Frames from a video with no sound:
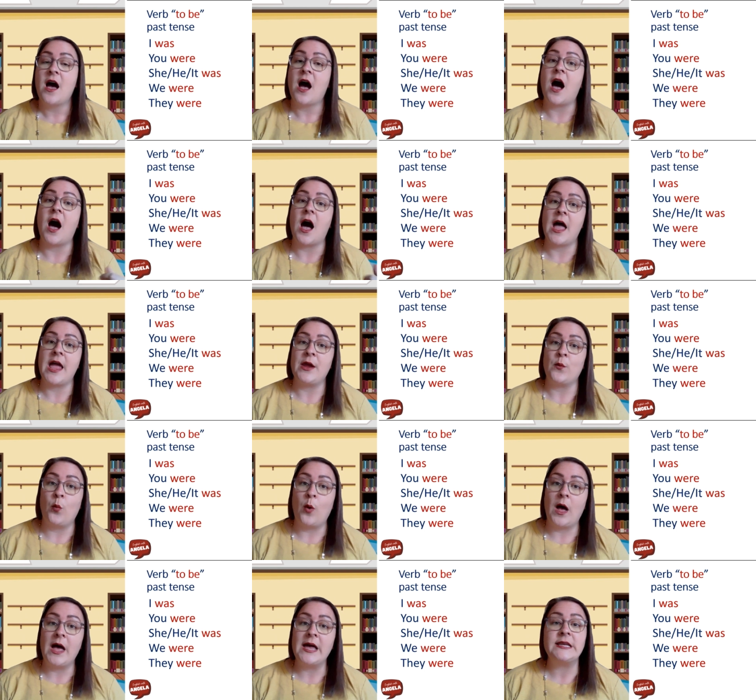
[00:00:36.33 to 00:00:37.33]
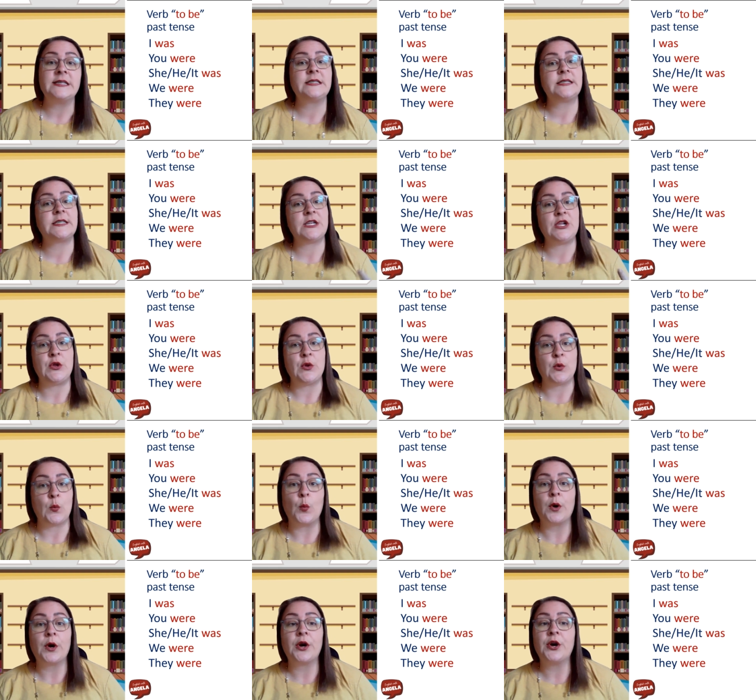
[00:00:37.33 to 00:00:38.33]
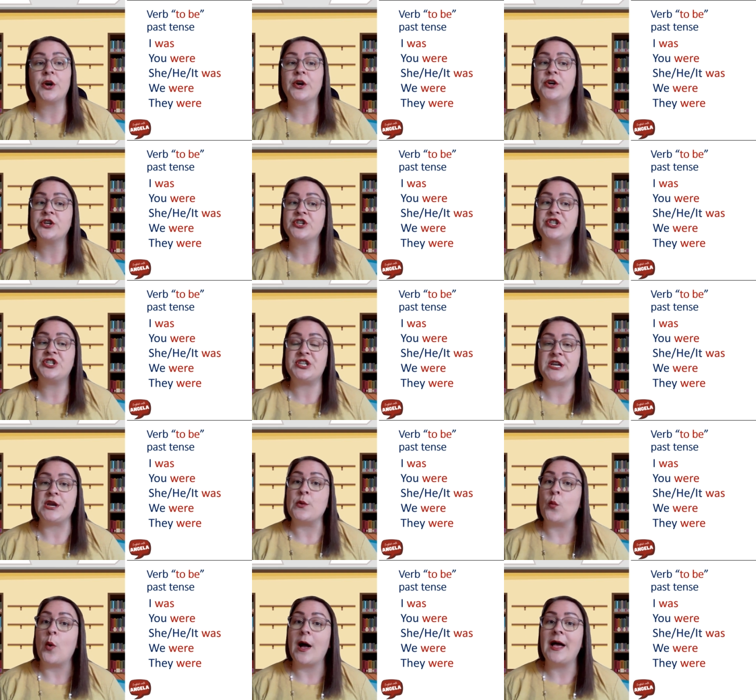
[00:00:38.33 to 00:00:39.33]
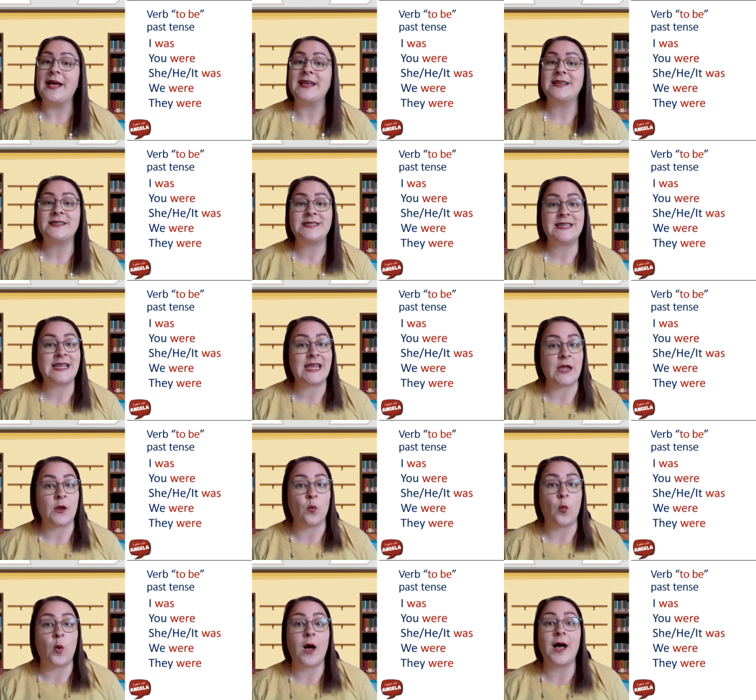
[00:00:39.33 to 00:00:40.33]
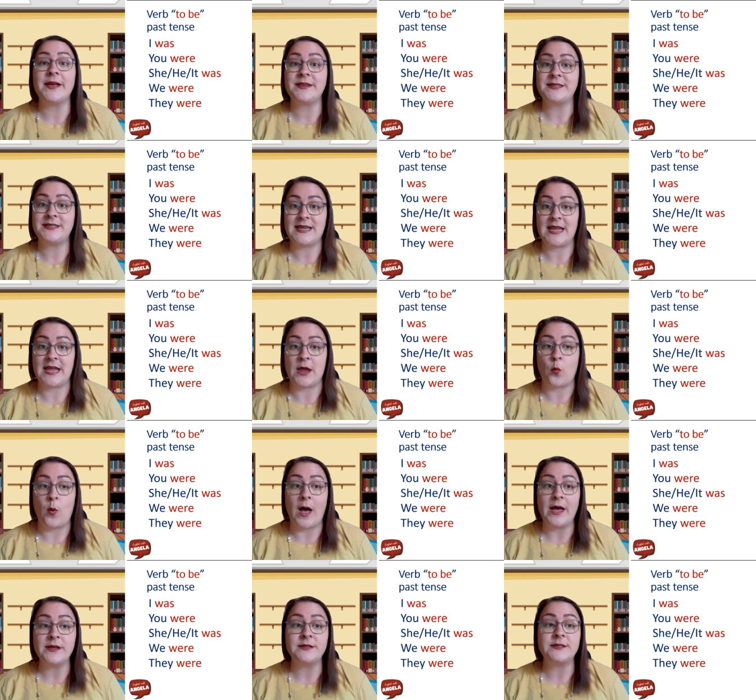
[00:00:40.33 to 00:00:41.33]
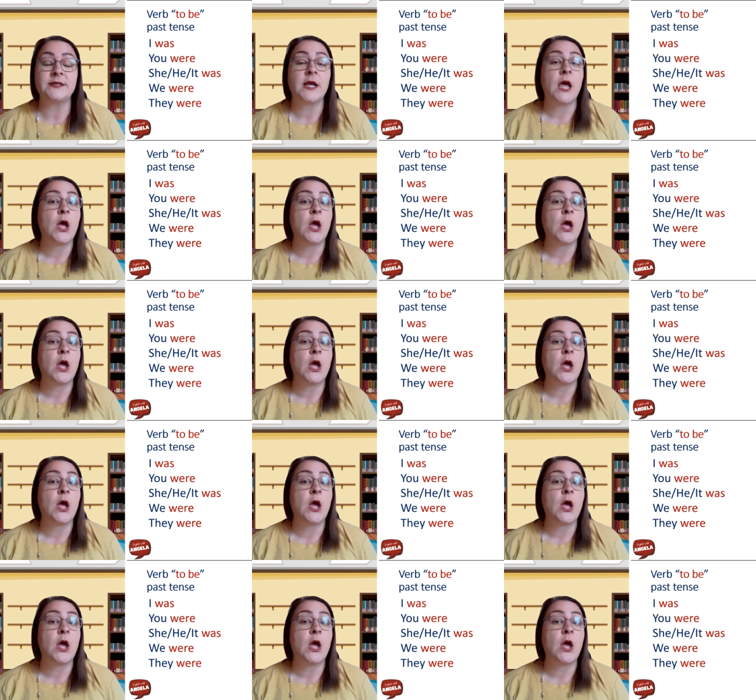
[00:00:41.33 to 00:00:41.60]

I was, you were, she was, he was, it was,